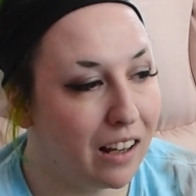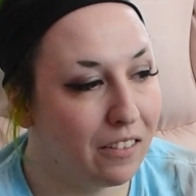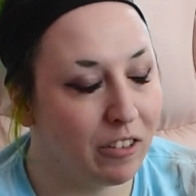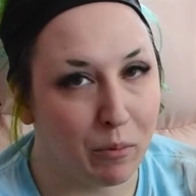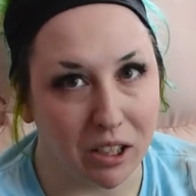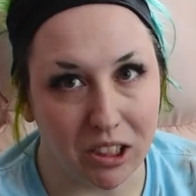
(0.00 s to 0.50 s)

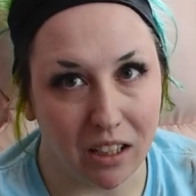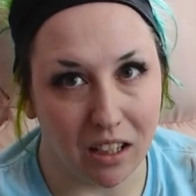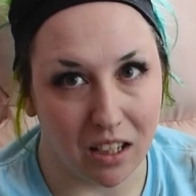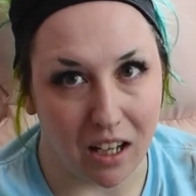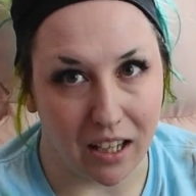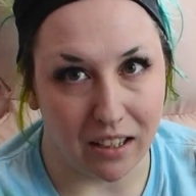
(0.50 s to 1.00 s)
from watching a
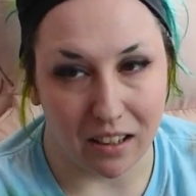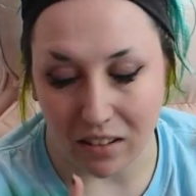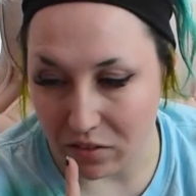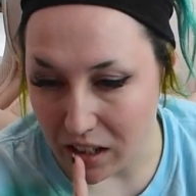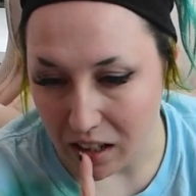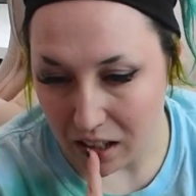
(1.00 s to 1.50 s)
lot of
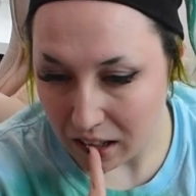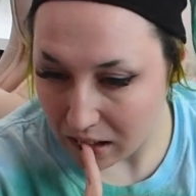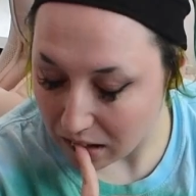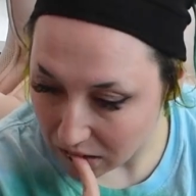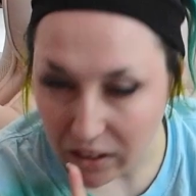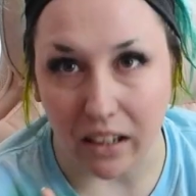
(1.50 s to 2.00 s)

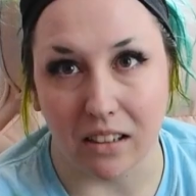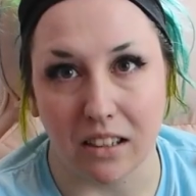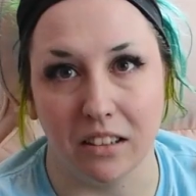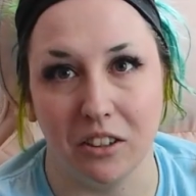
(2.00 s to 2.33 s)
creators on